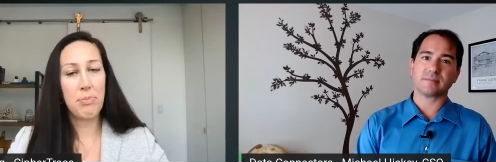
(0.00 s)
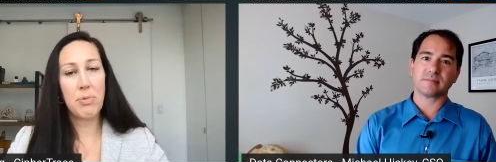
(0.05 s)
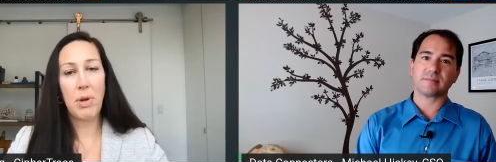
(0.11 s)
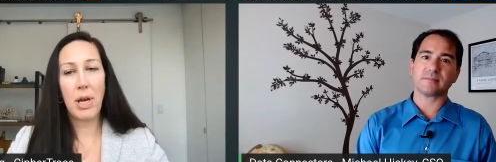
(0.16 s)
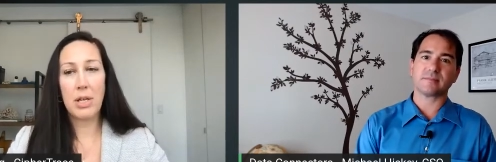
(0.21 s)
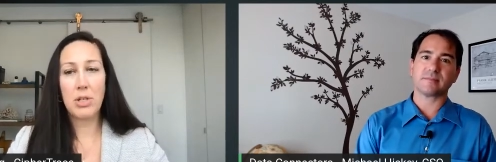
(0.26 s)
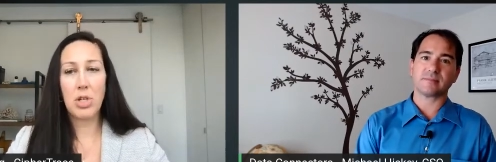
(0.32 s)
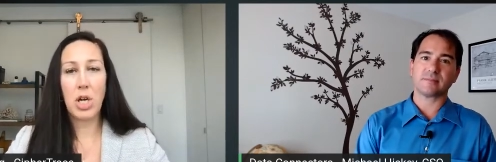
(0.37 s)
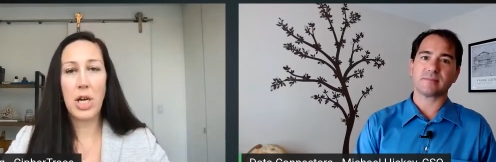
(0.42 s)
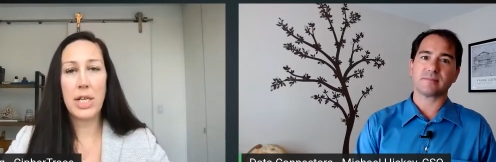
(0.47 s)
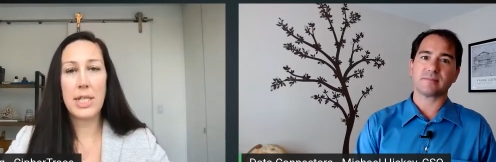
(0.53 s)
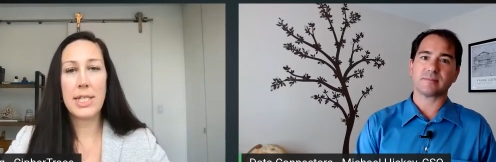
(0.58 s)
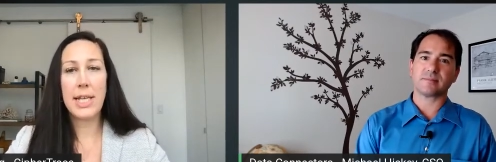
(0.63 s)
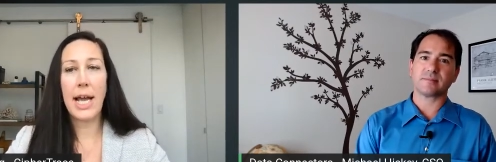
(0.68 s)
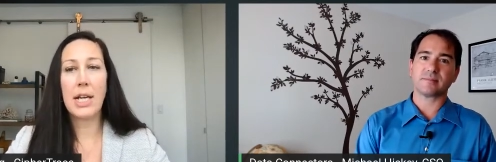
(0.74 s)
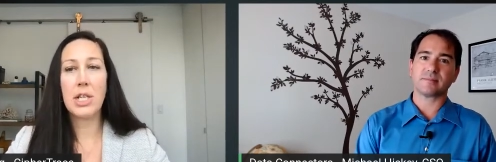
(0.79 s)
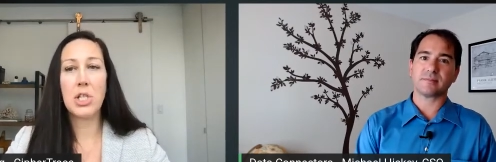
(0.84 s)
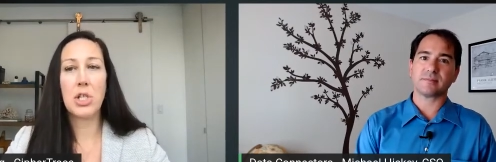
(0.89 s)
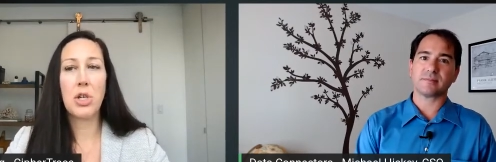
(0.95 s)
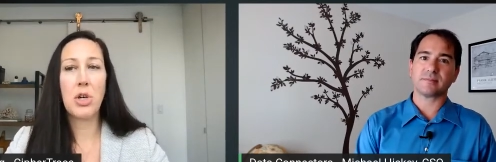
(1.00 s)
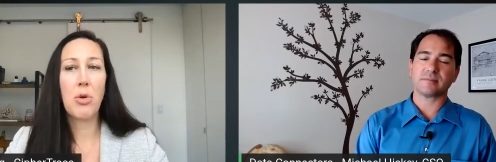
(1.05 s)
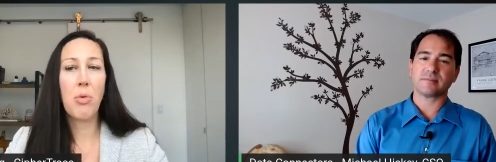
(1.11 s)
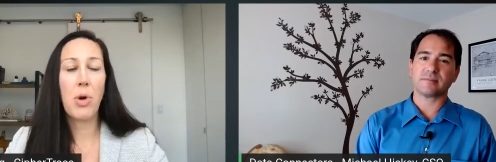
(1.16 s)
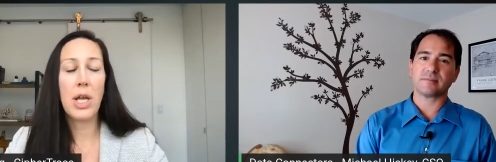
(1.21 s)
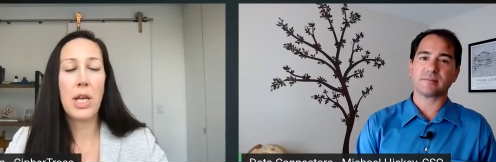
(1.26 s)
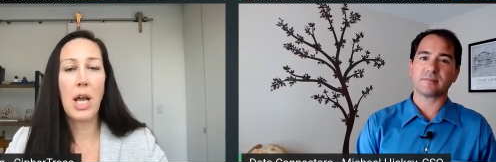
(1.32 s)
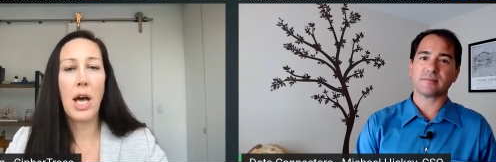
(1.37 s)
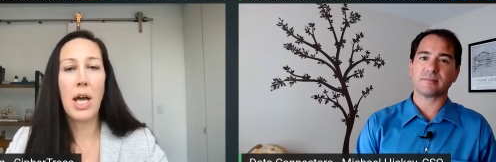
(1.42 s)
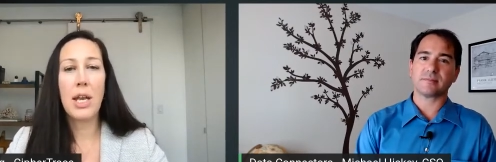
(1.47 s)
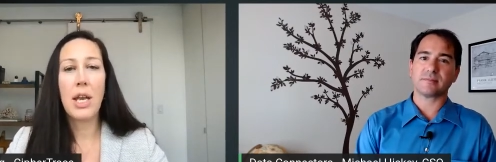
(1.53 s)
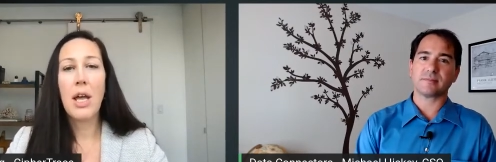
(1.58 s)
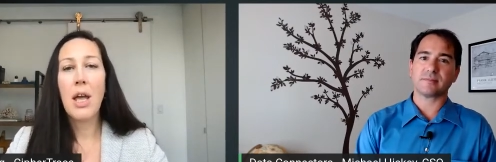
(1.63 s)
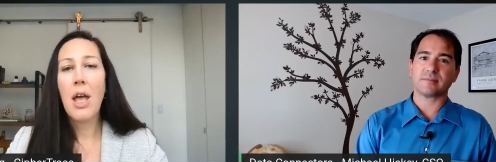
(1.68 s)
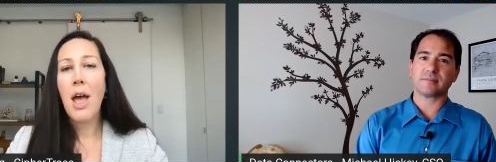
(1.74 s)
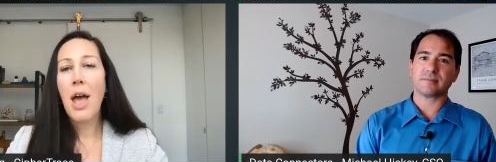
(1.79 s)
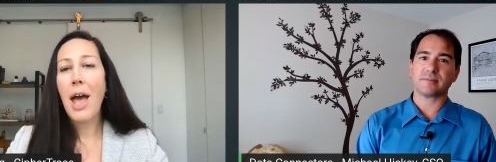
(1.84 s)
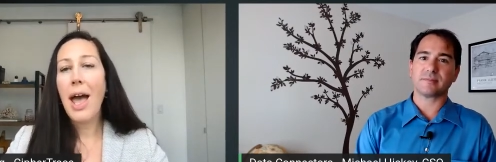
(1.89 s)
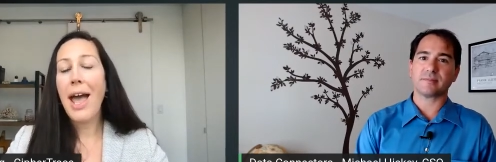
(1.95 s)
Speaker 1: a transaction or whatnot.
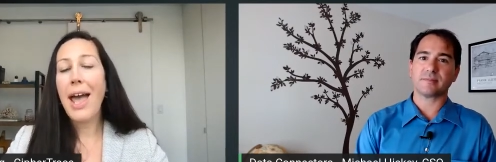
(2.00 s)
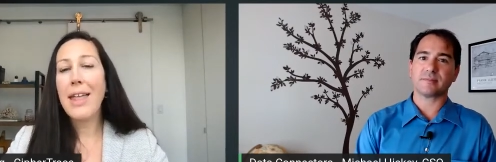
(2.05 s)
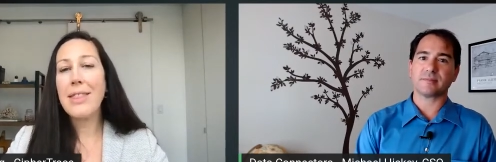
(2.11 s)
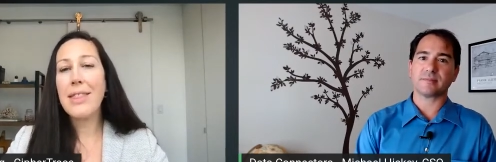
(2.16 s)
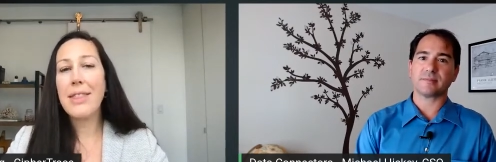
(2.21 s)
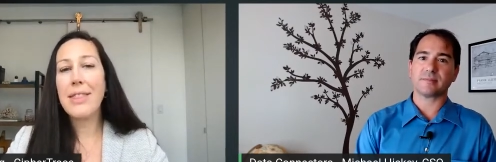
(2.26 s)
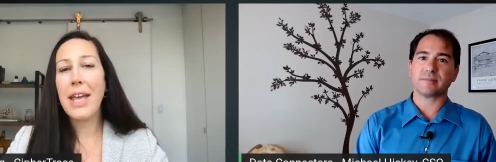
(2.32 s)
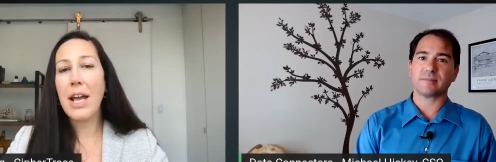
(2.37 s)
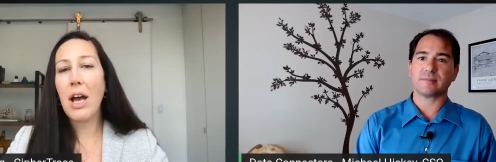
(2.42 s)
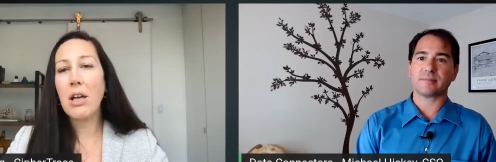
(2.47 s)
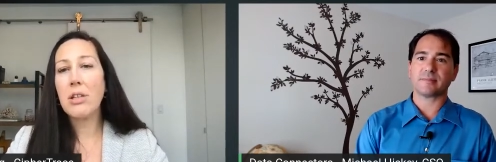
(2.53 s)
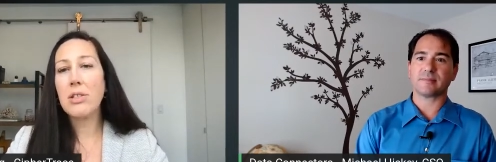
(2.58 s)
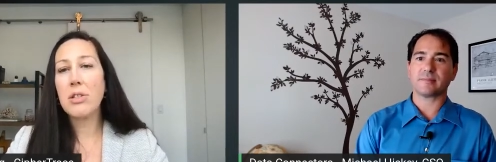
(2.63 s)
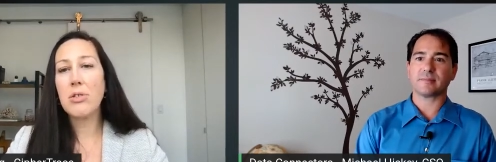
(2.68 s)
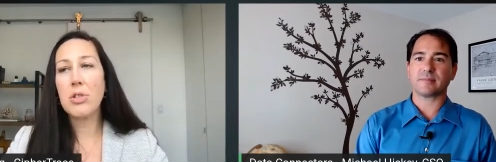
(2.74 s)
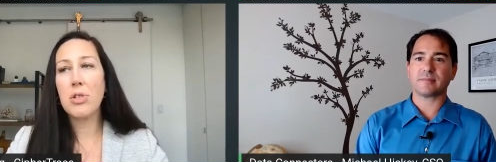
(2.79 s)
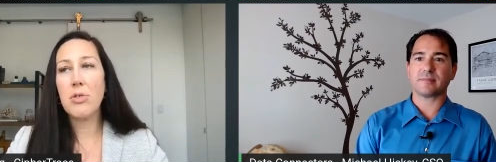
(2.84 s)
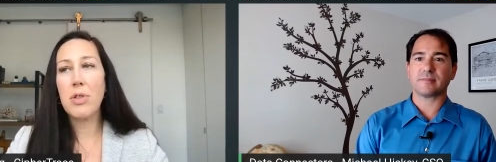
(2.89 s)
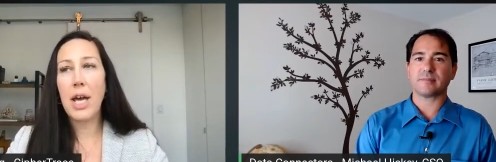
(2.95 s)
And they also do